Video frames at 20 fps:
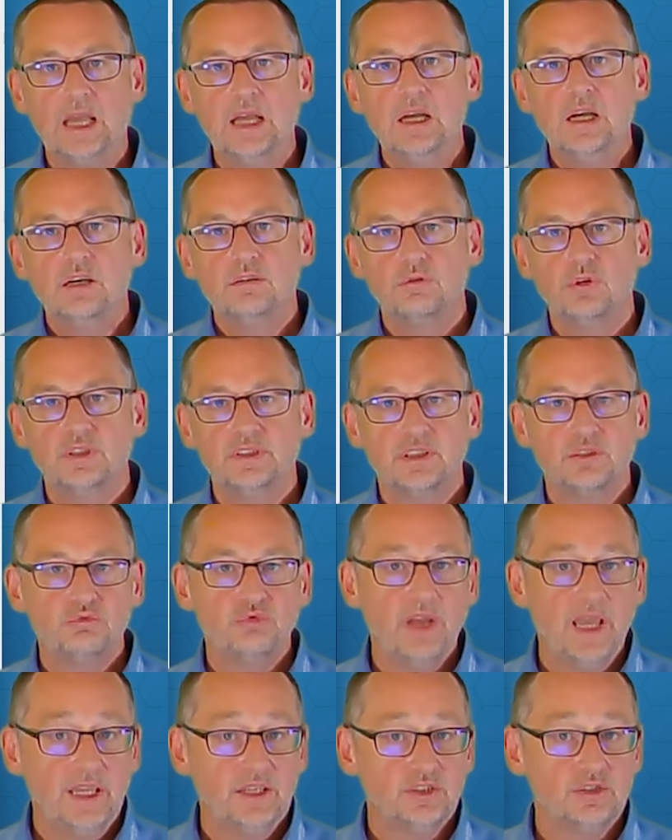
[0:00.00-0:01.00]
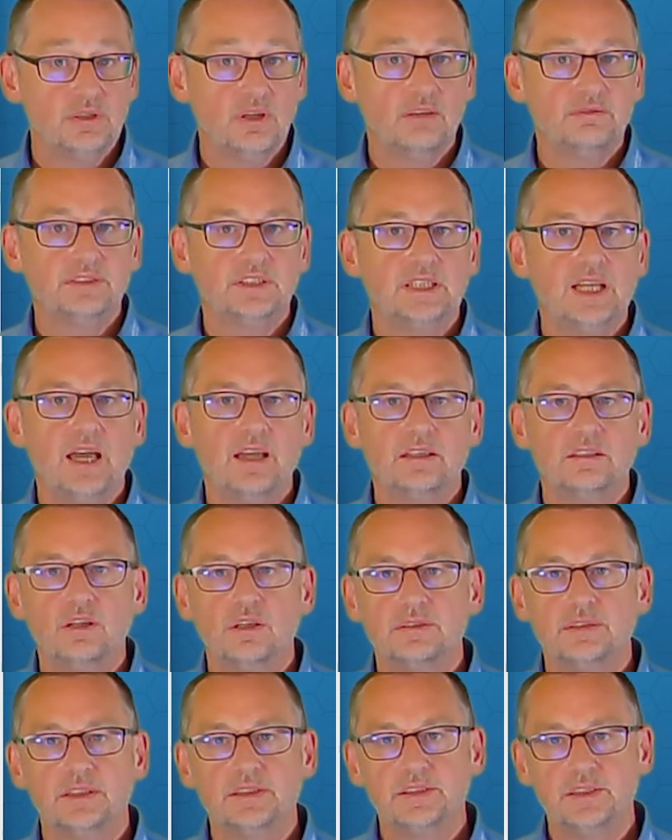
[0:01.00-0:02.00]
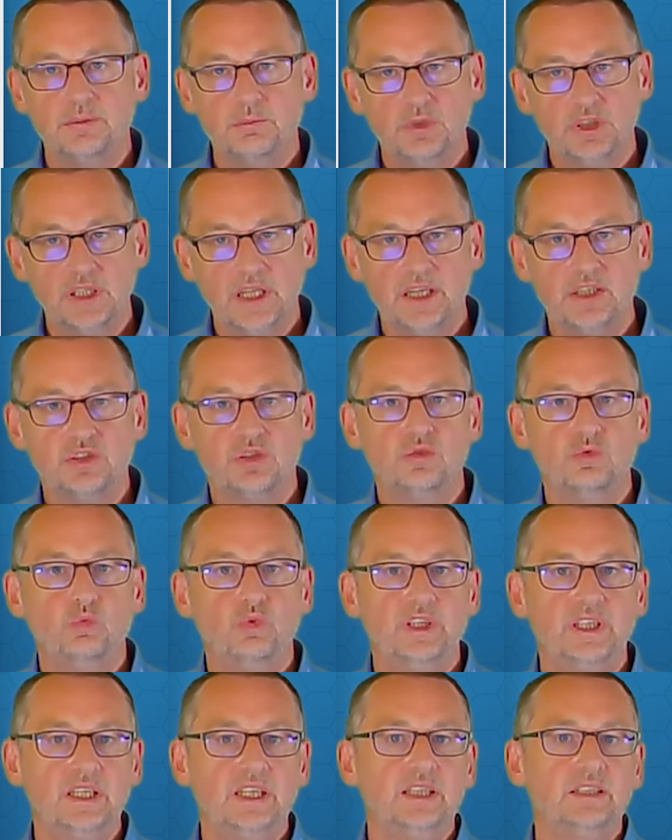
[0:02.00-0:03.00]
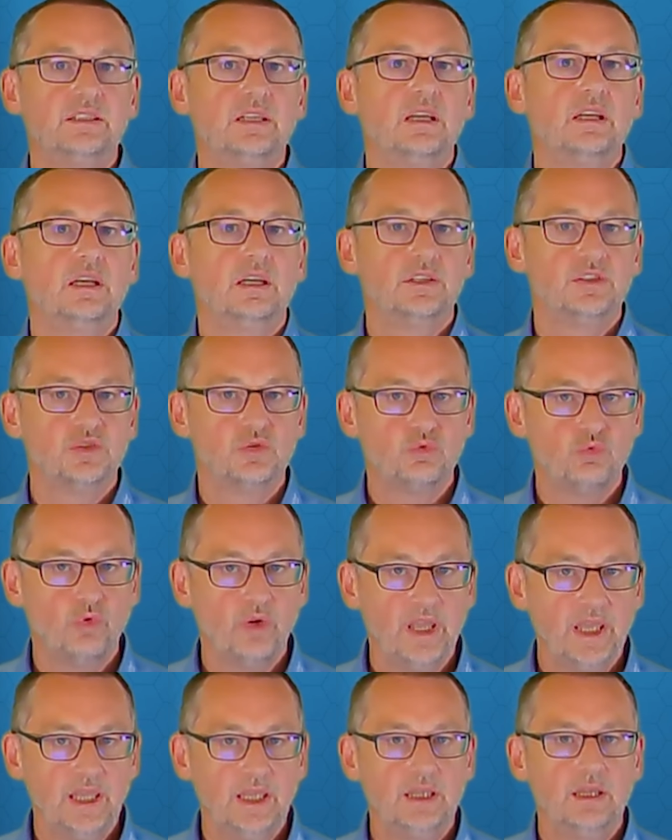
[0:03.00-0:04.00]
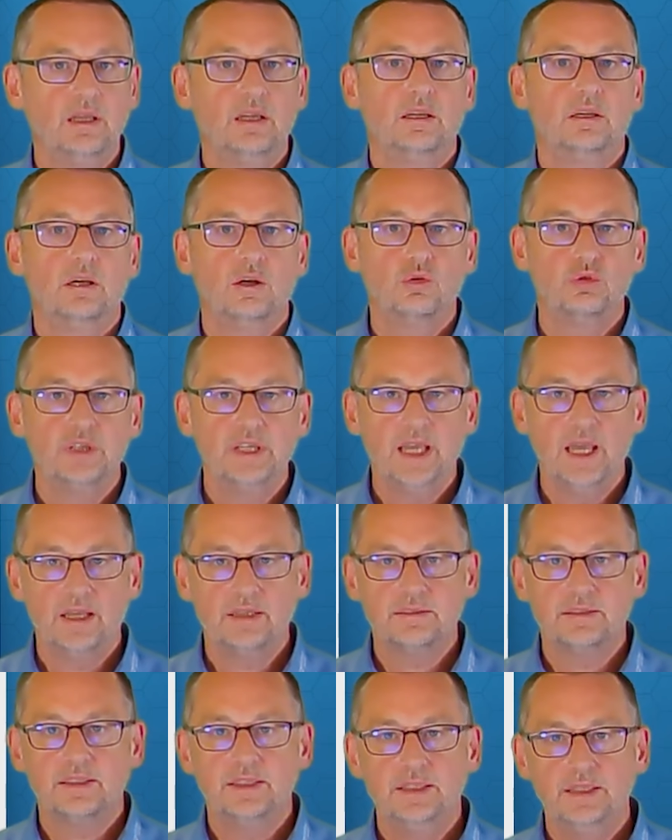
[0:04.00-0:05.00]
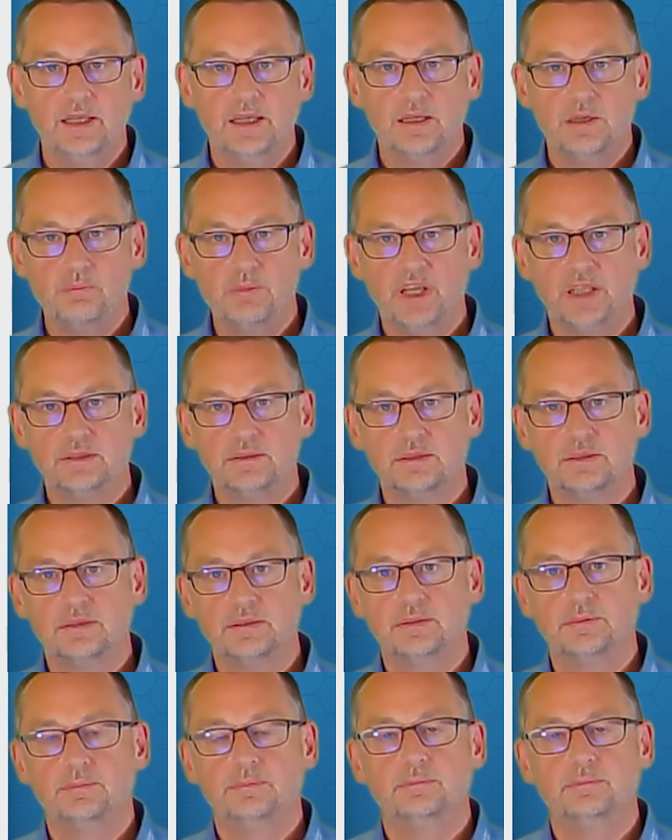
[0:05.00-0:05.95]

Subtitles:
For the creation of a diagnostic simulation, we need 3 ODX key elements.